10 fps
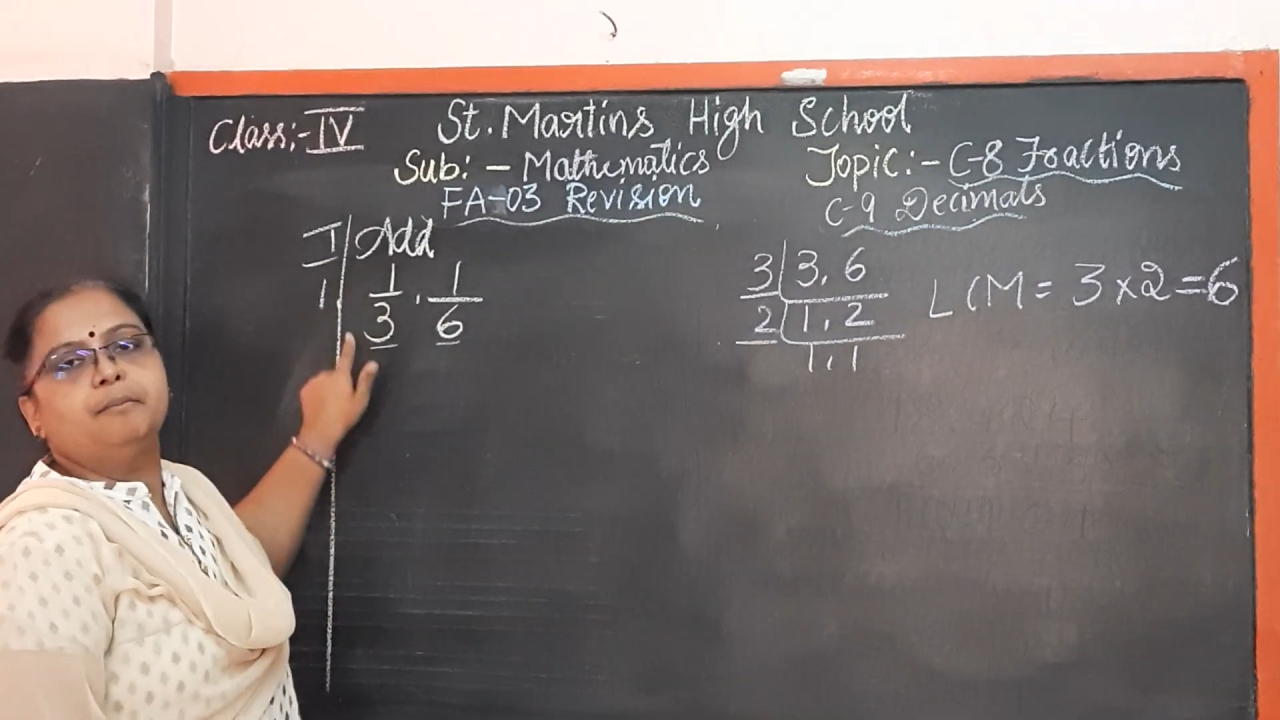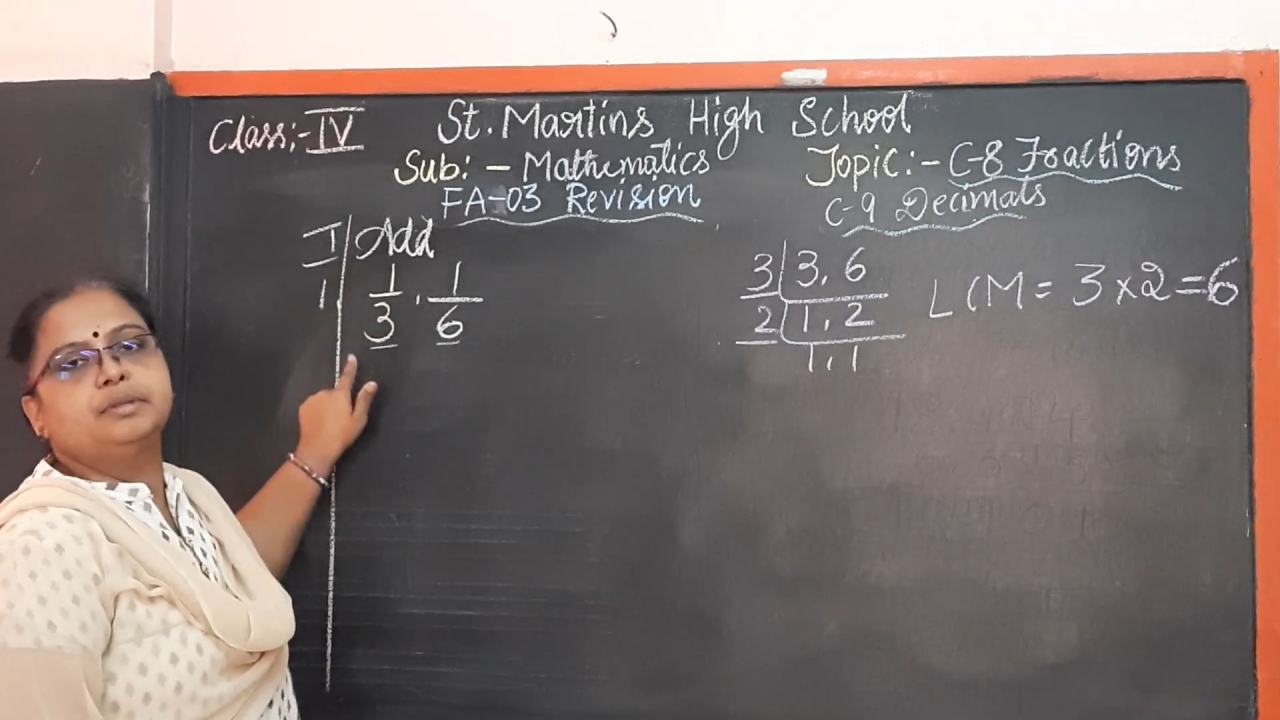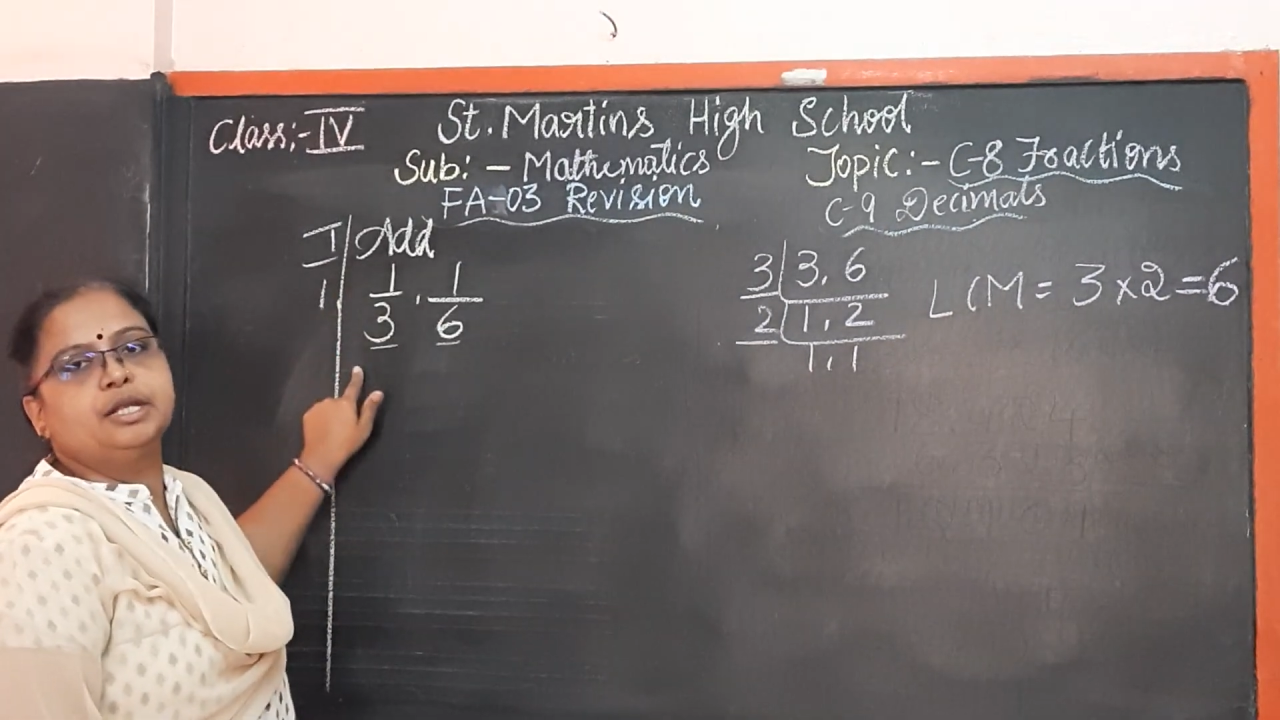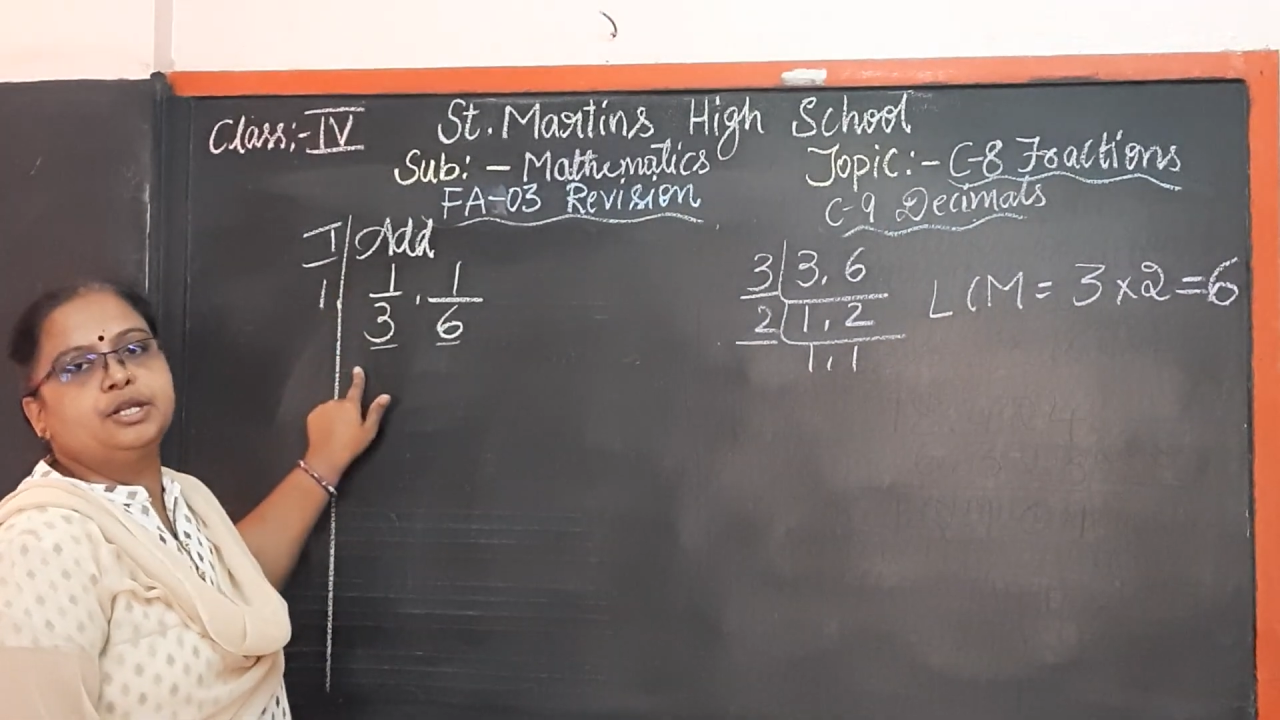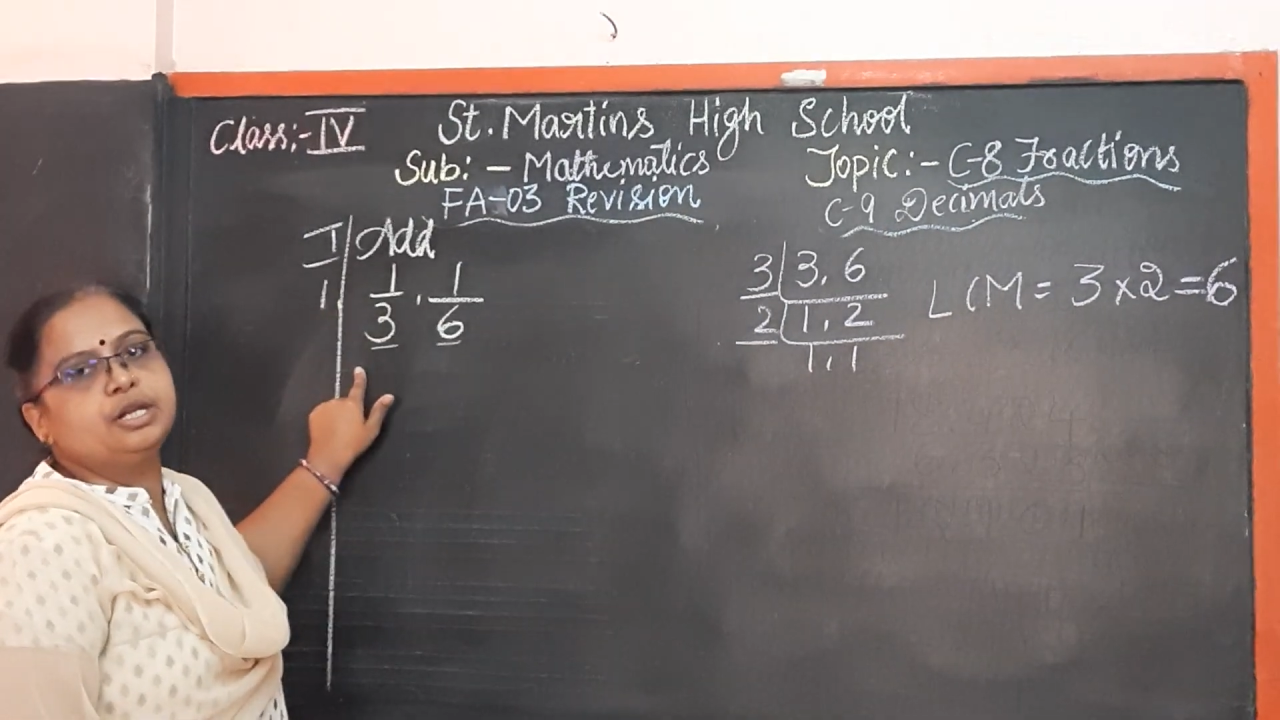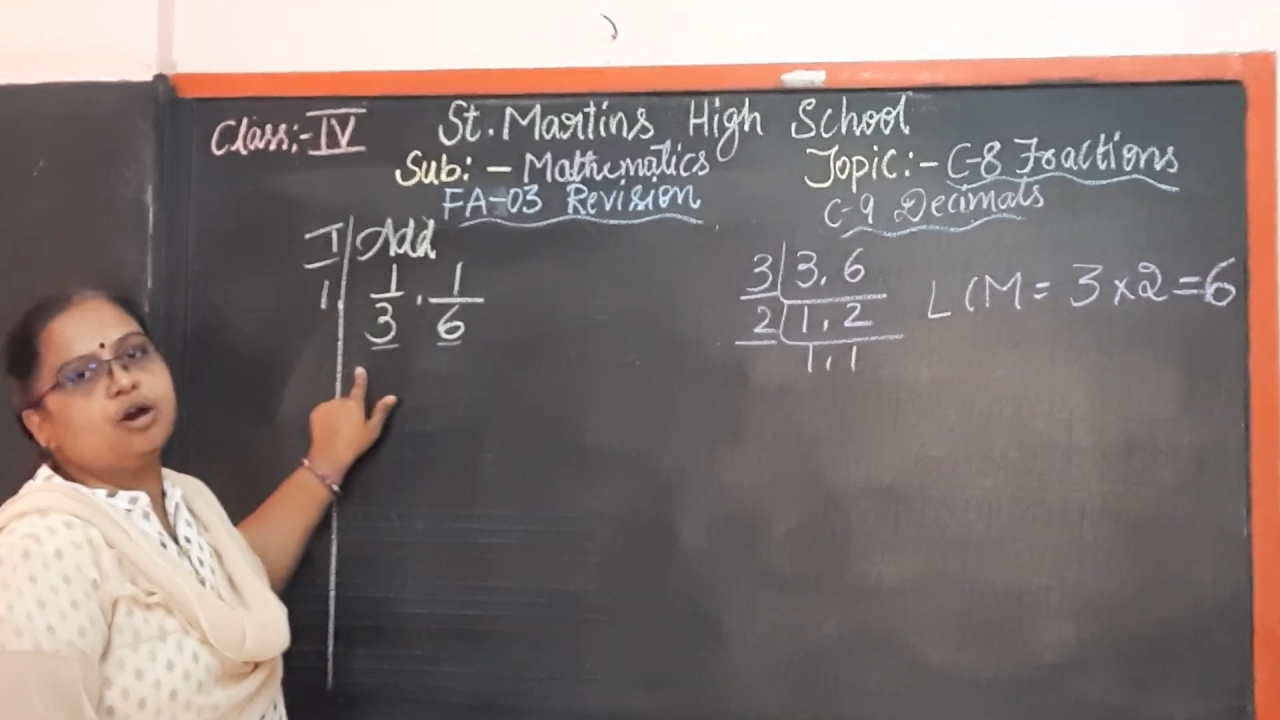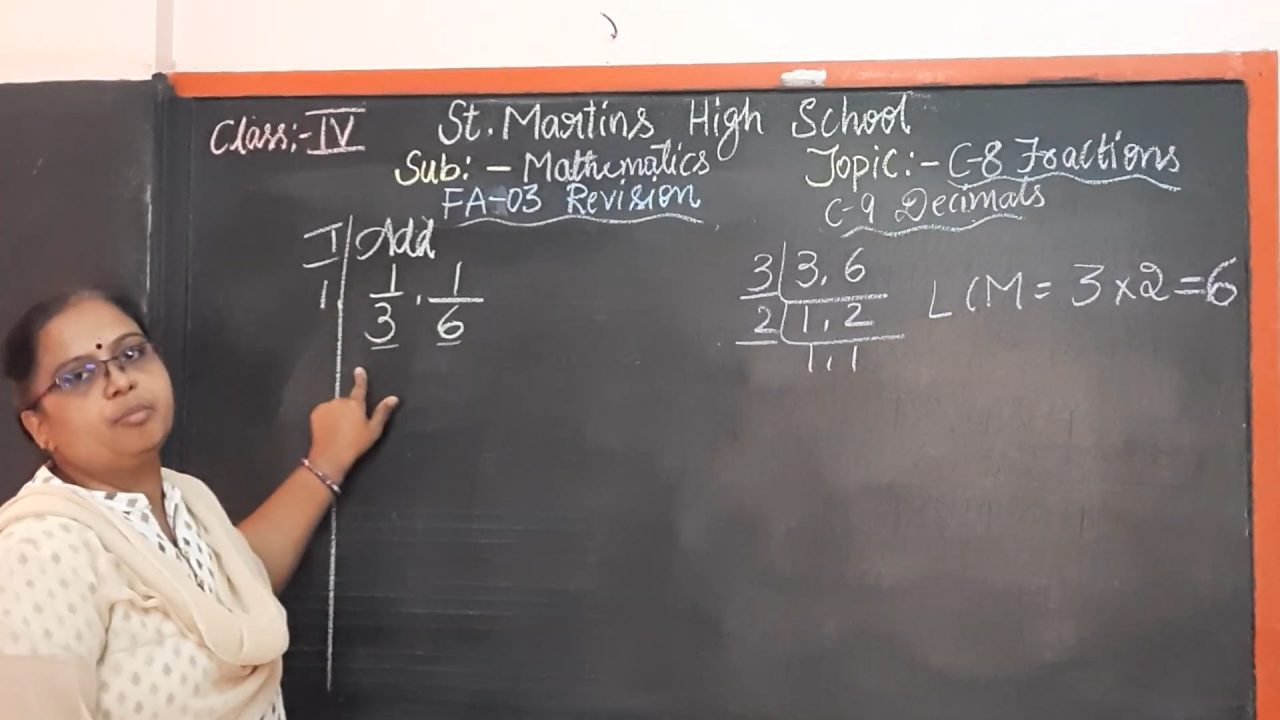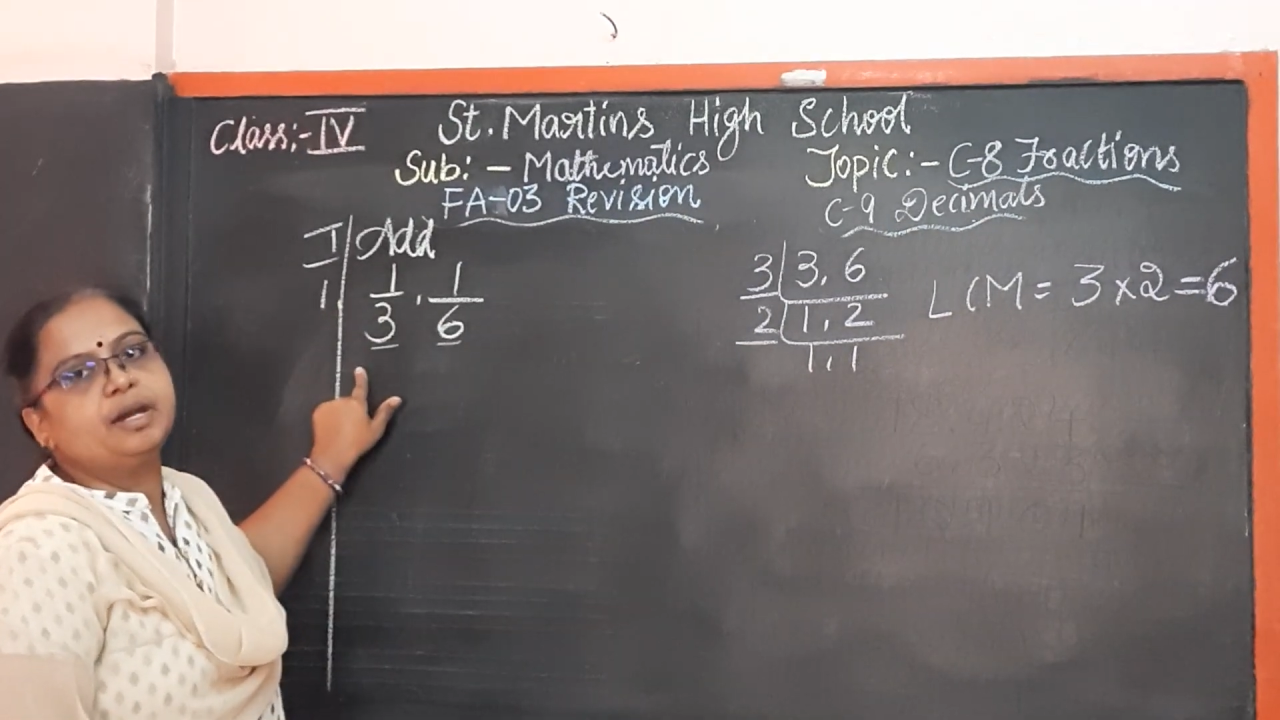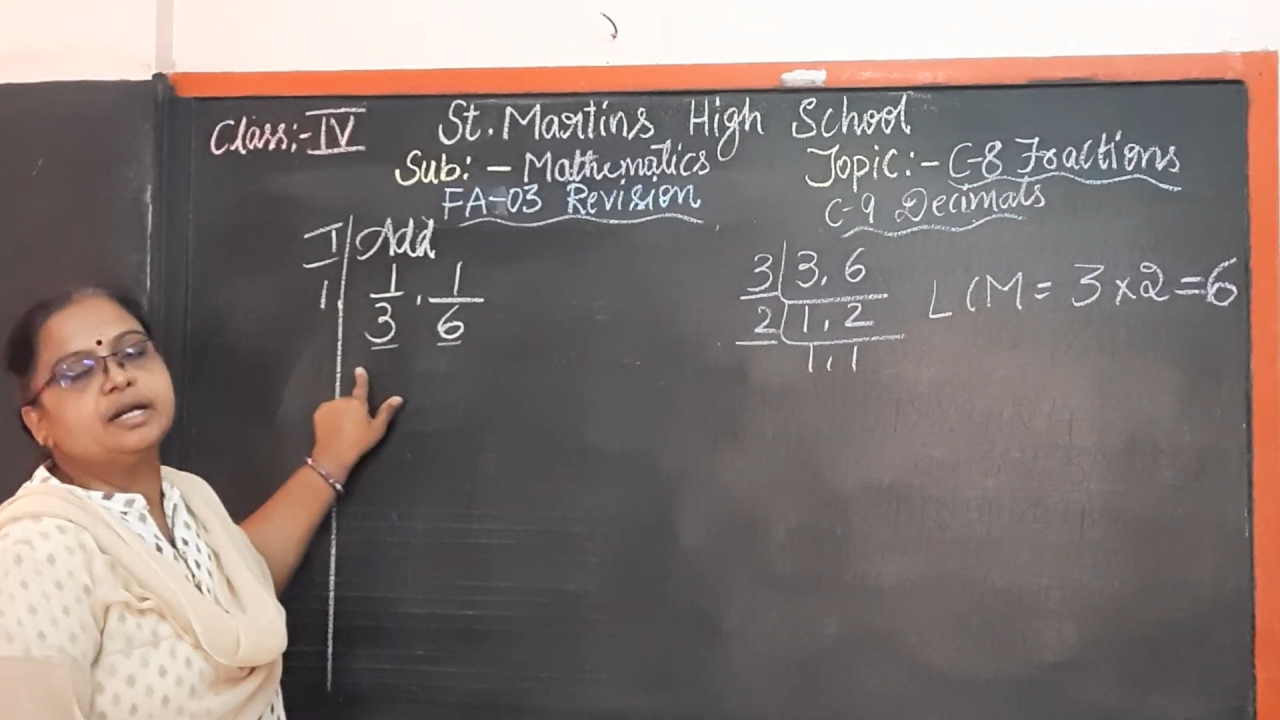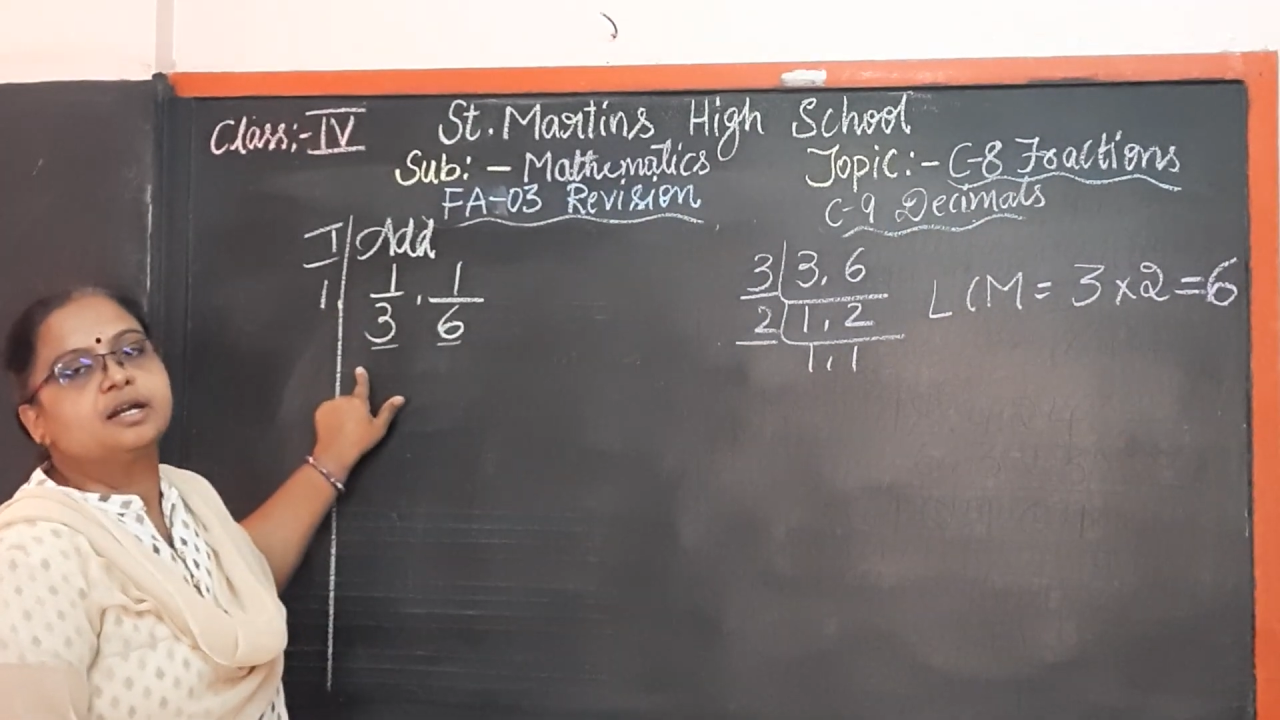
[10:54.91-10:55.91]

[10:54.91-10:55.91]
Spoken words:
The denominator